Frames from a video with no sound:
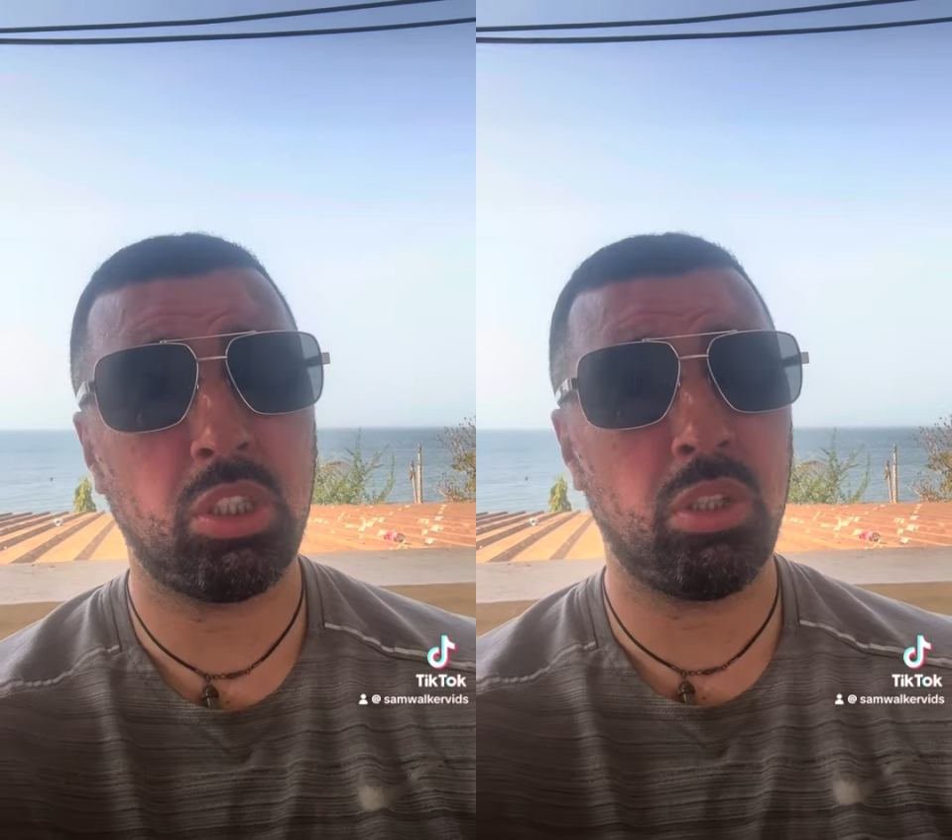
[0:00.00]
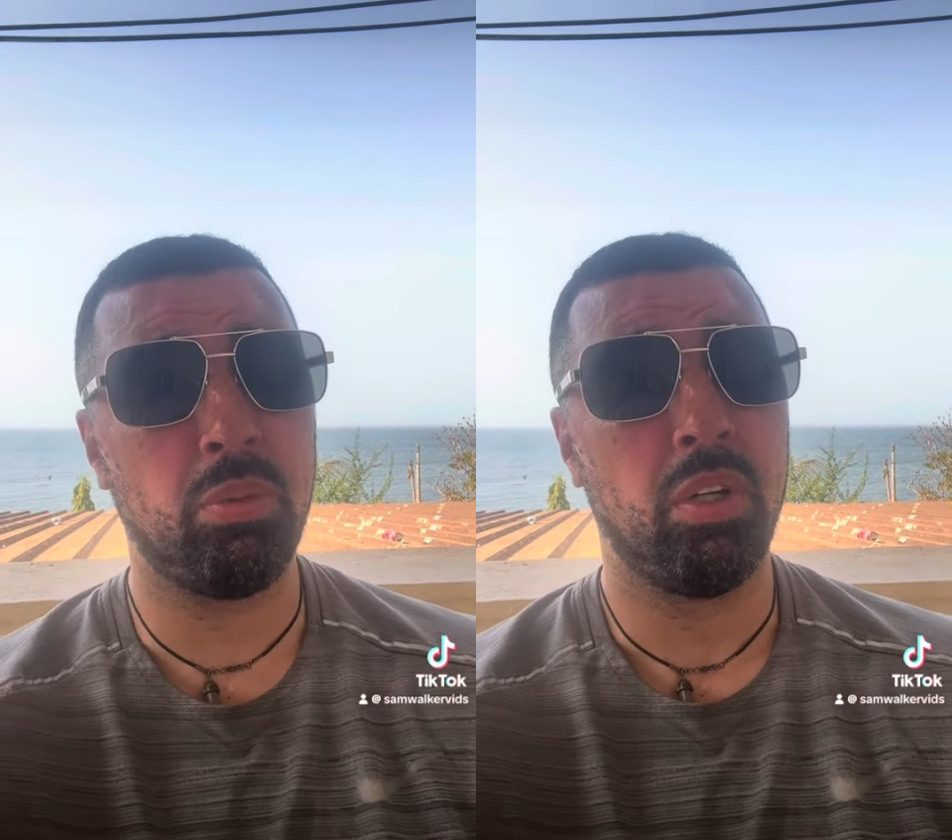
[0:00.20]

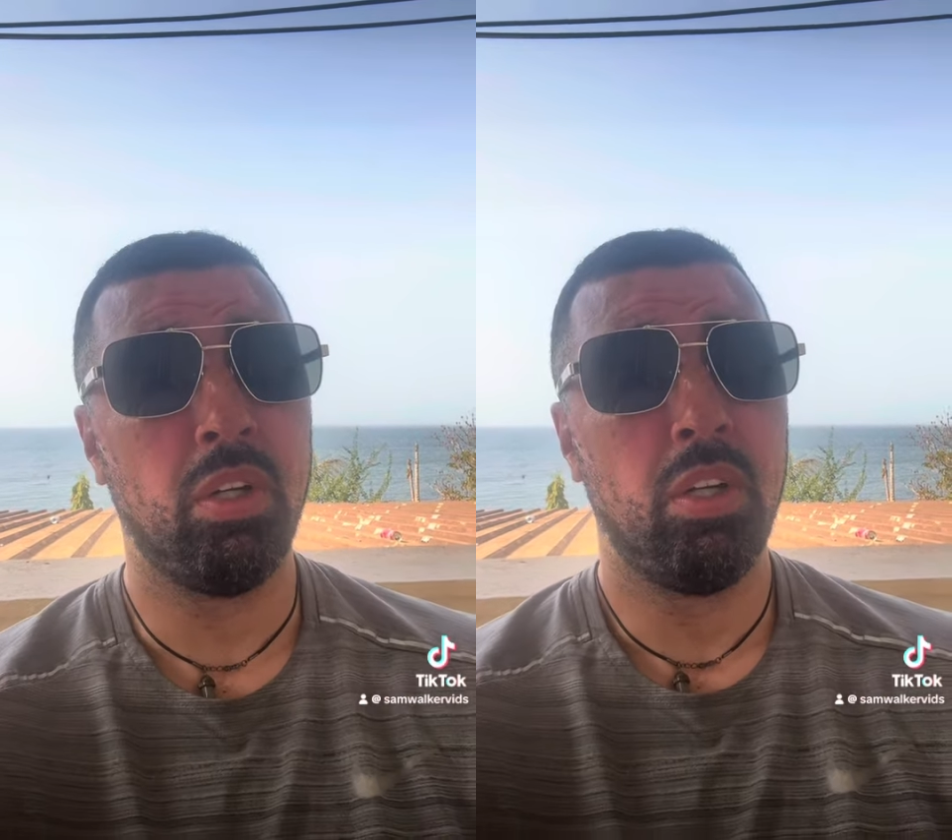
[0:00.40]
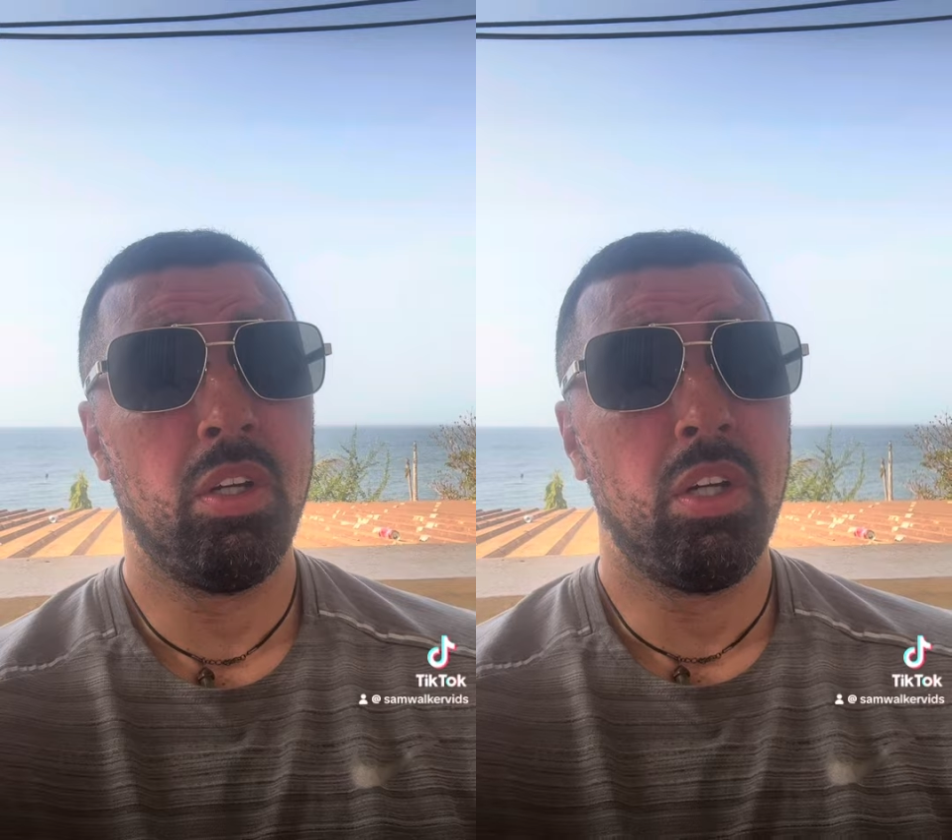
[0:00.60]
you,
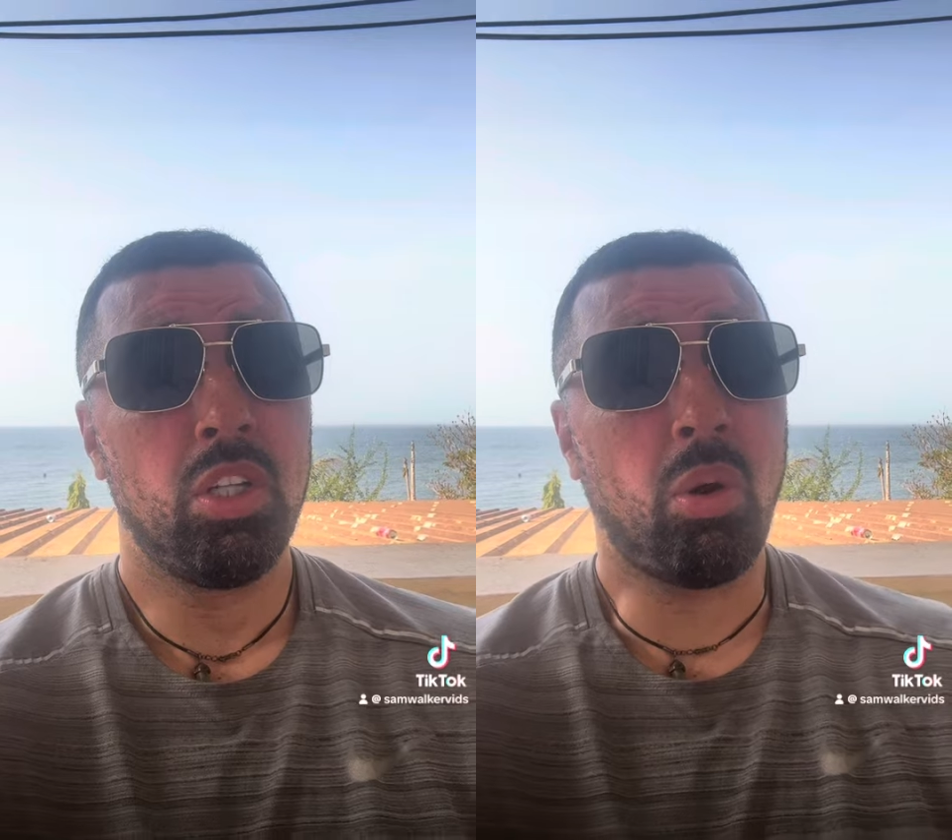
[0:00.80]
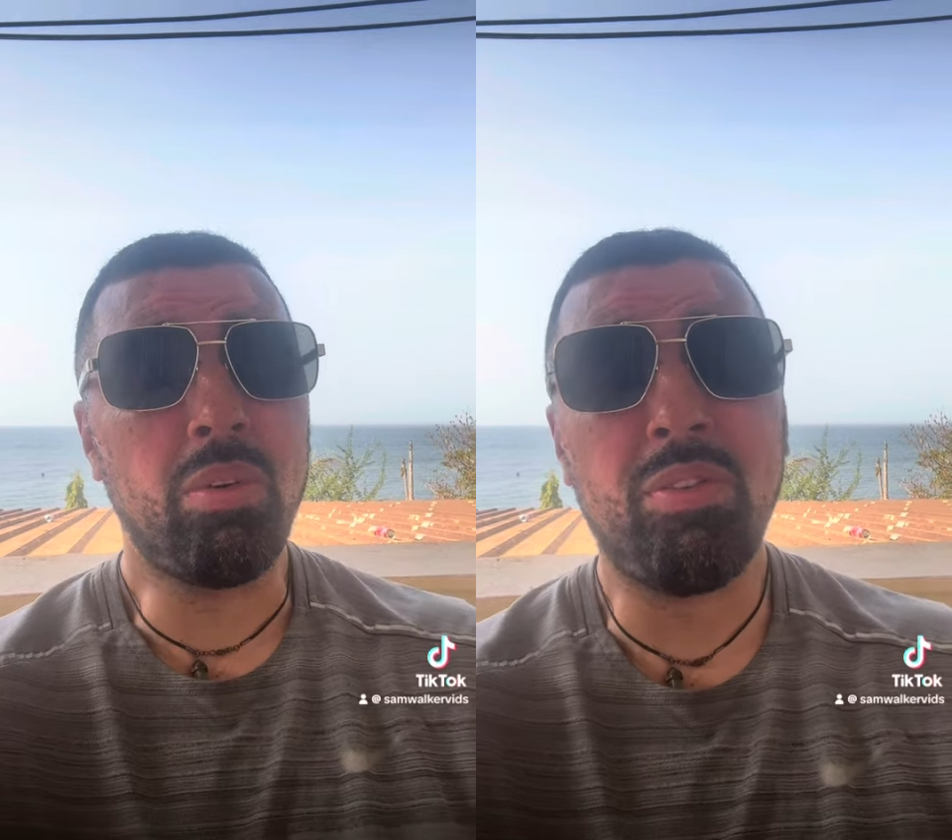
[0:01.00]

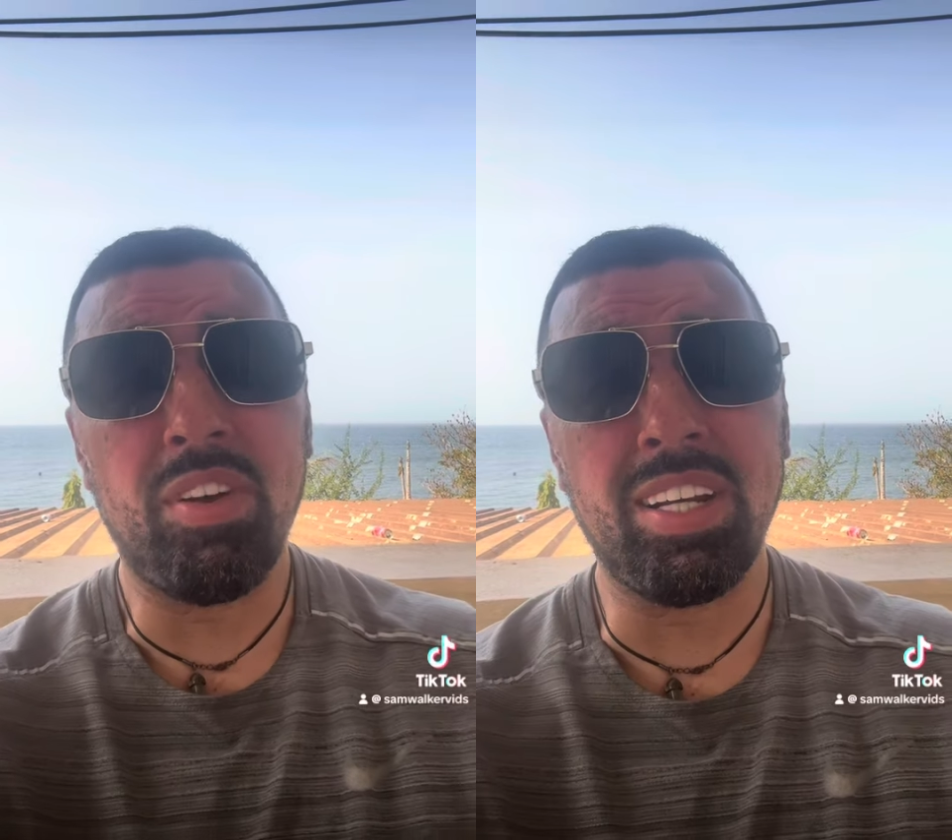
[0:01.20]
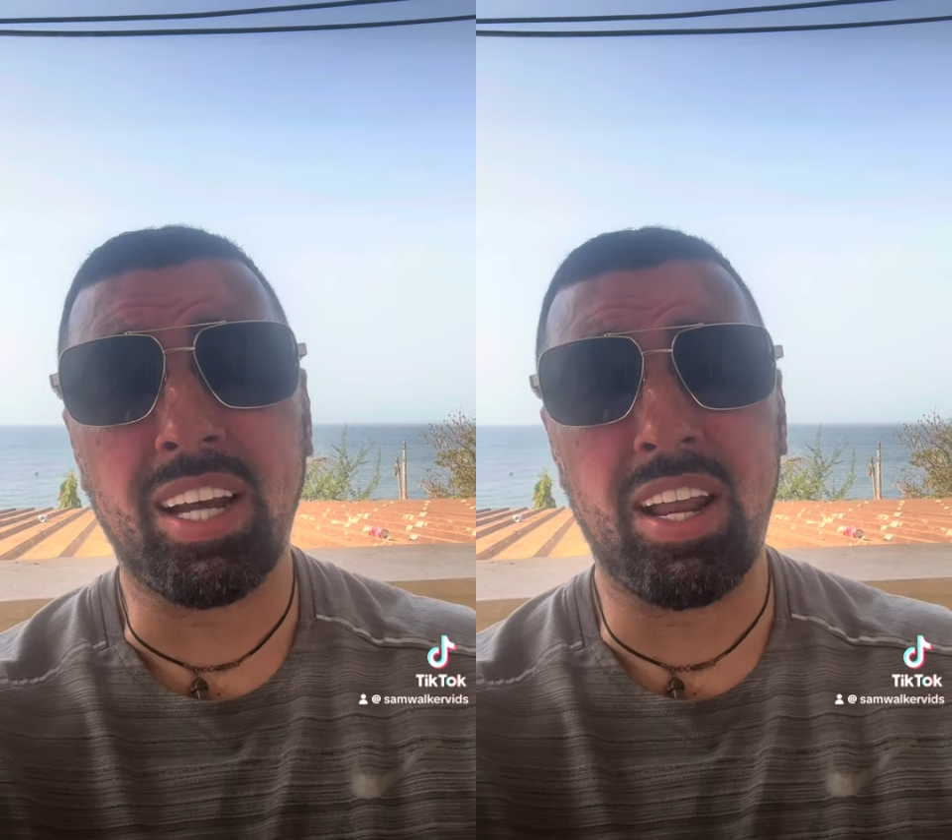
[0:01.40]
the only
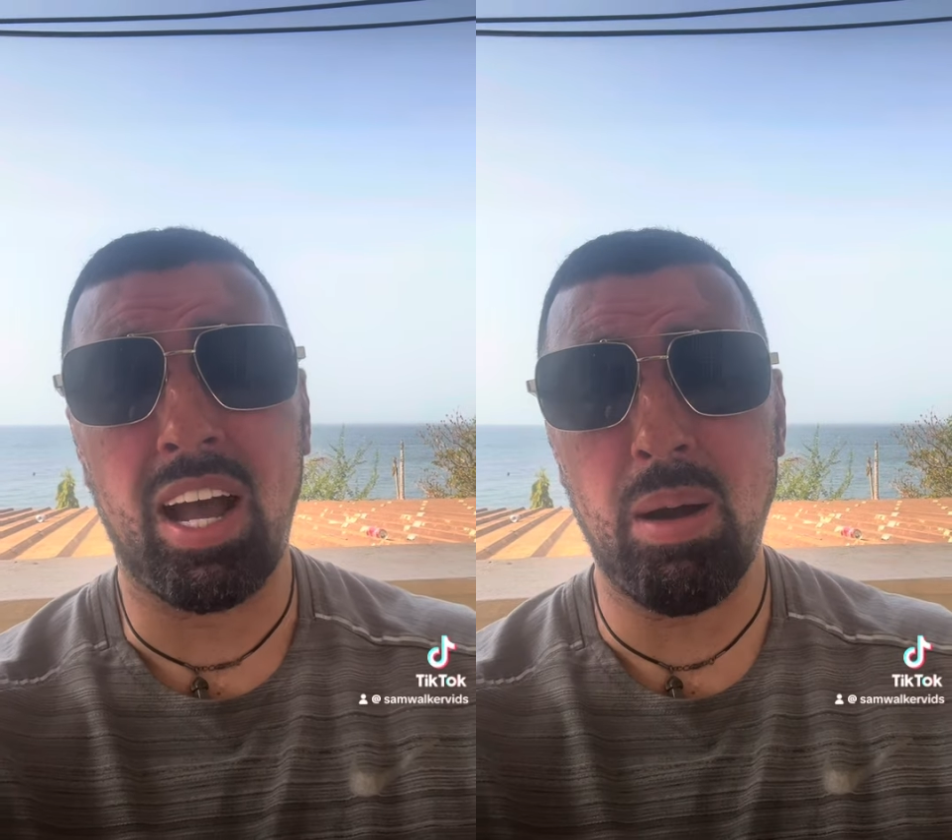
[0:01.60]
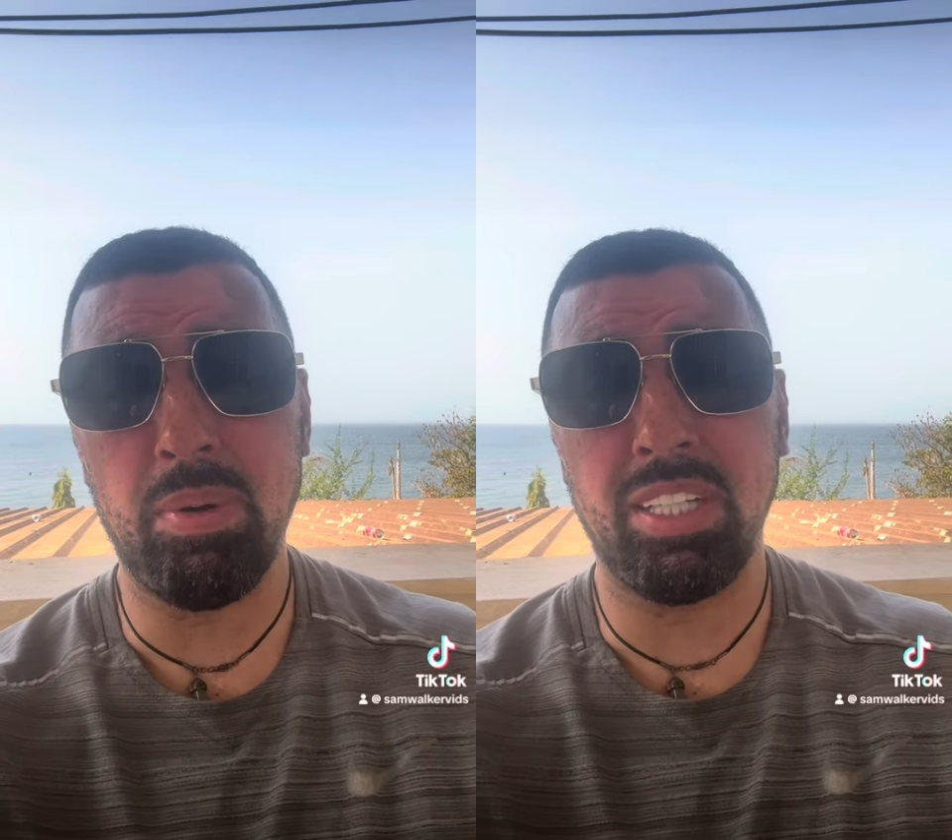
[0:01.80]
thing that can happen